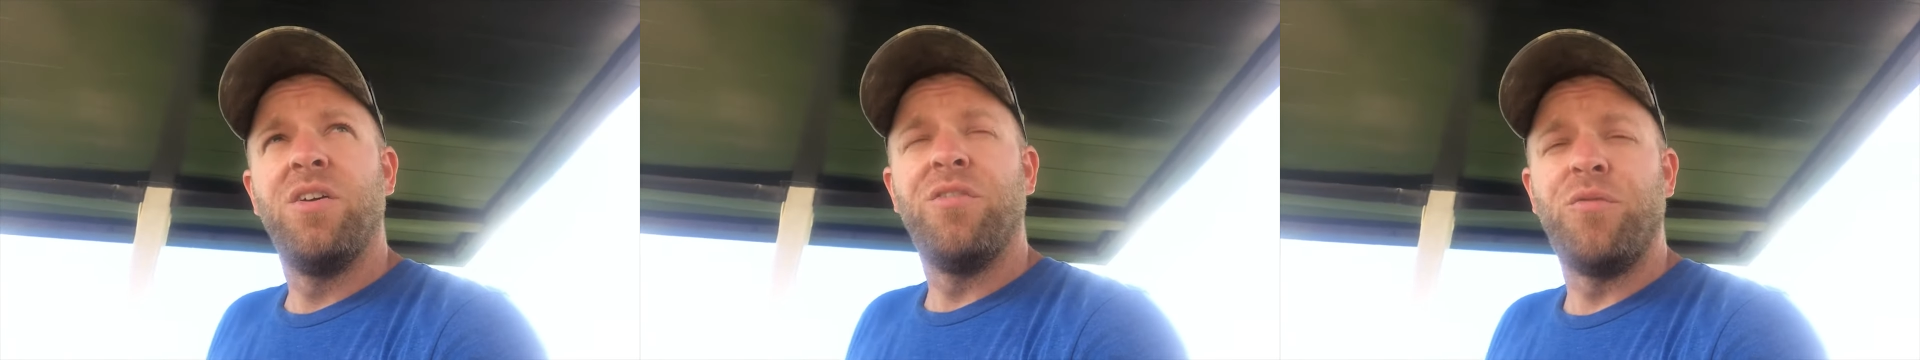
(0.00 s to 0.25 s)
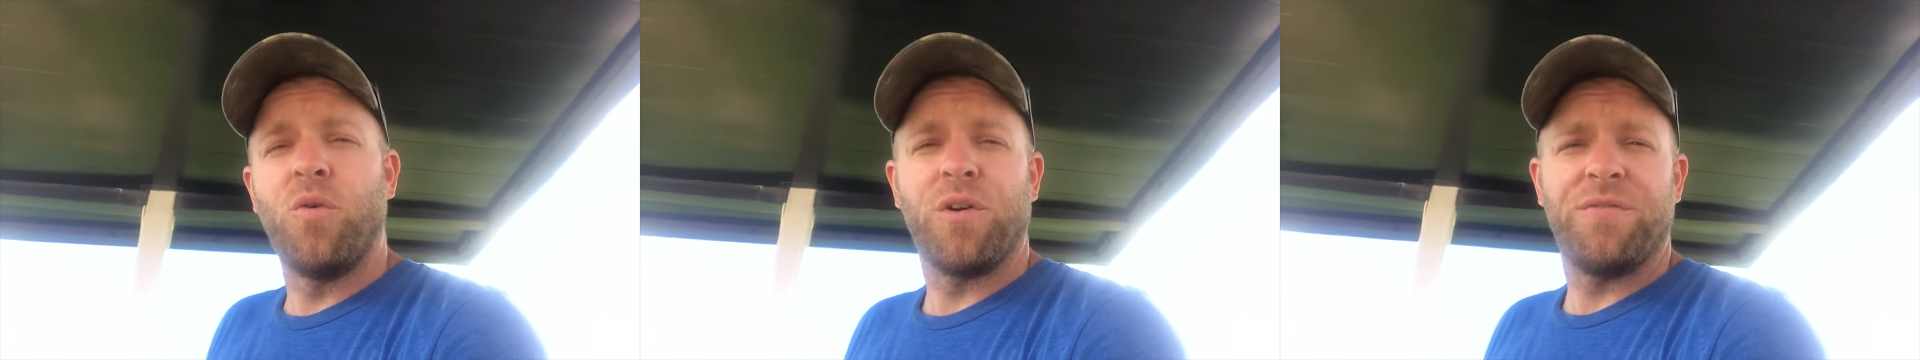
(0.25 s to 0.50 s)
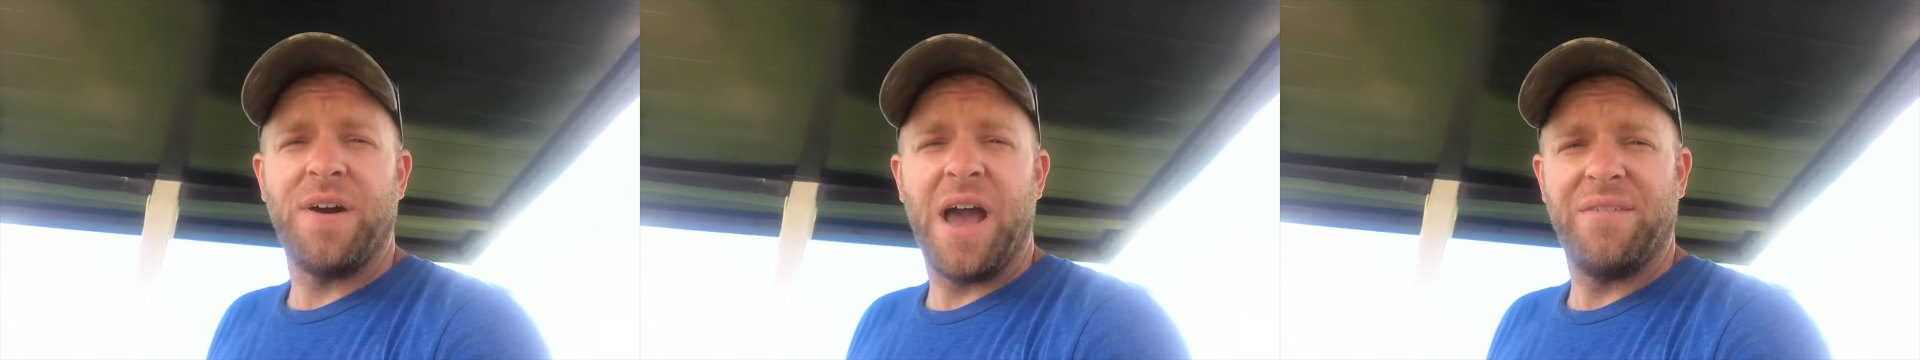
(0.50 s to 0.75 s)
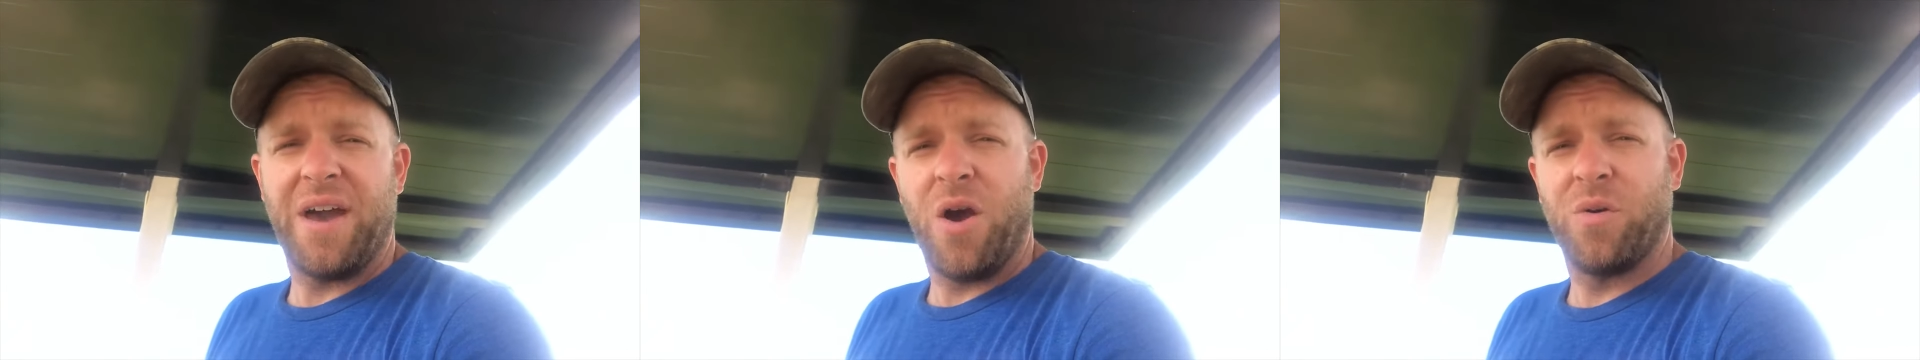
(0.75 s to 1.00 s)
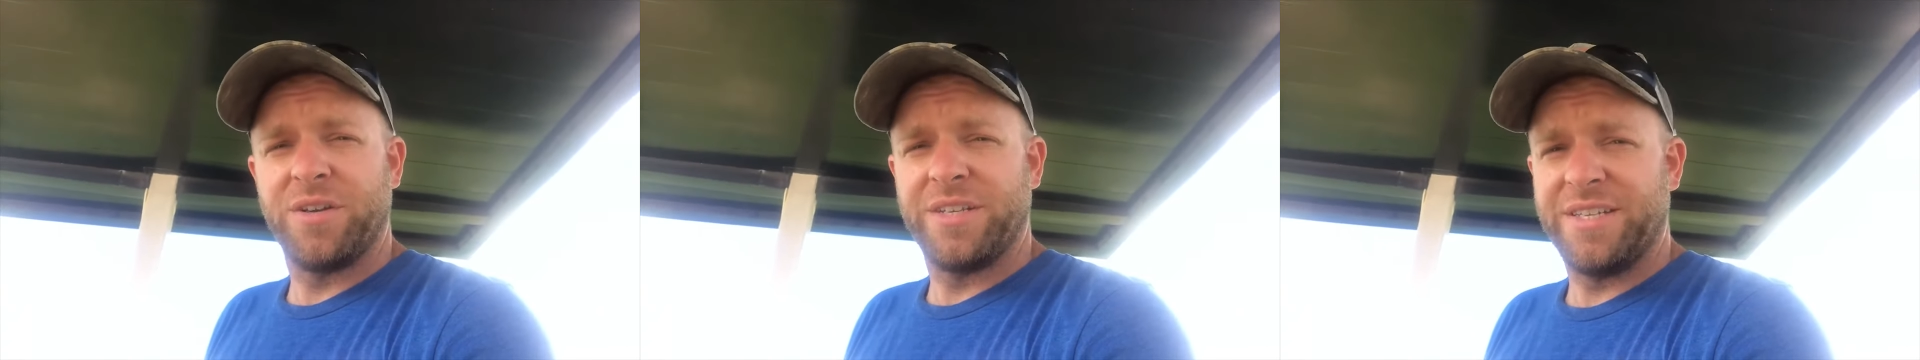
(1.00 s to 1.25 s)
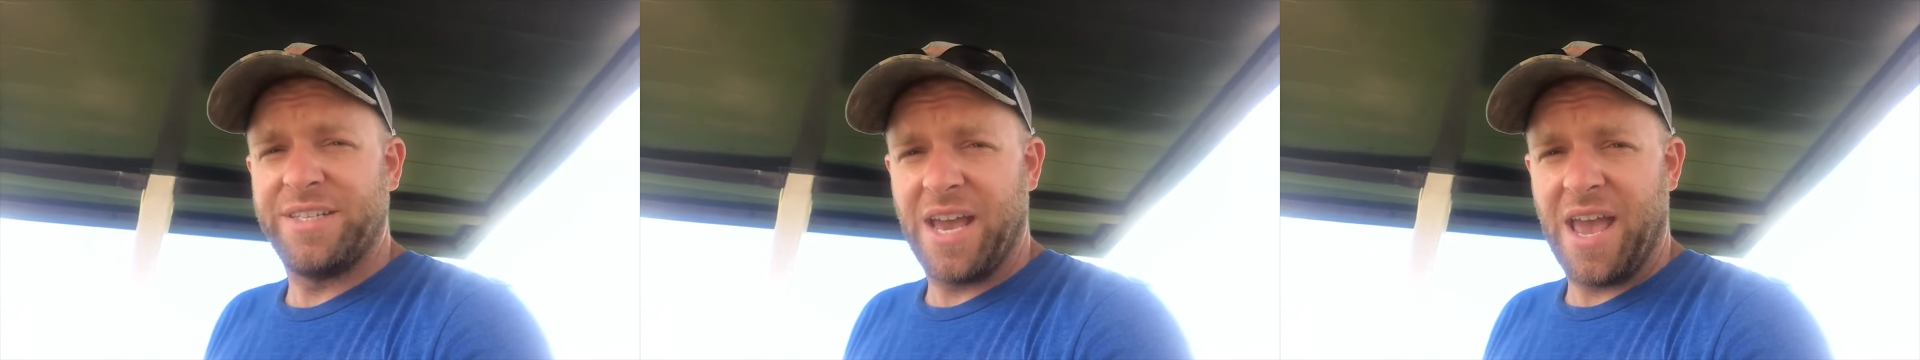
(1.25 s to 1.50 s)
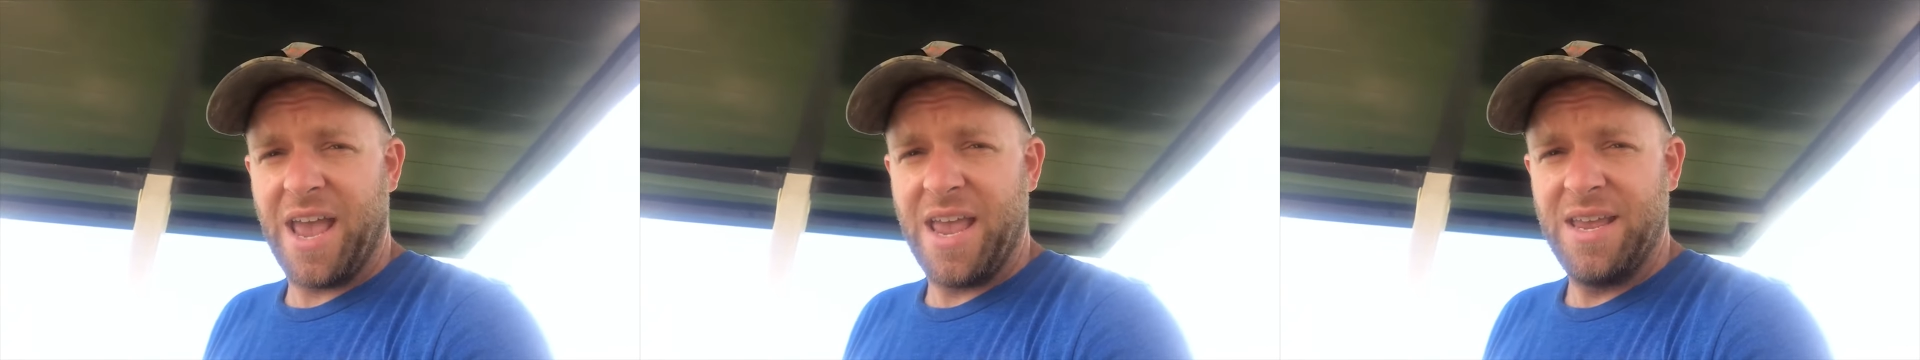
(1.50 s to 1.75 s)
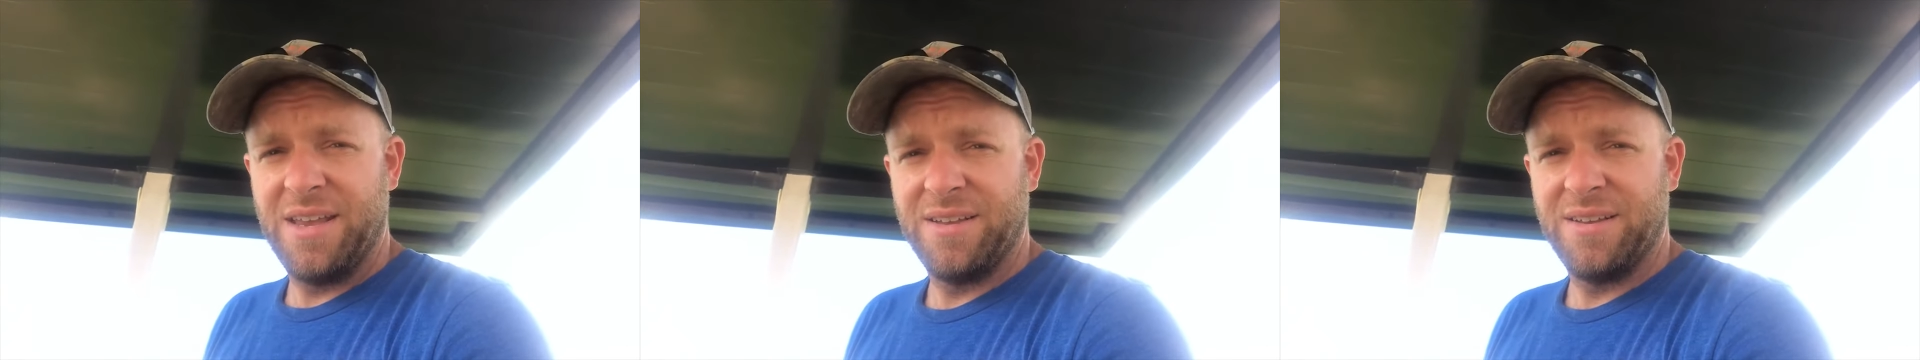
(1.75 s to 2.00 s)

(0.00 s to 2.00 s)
four to five hours a day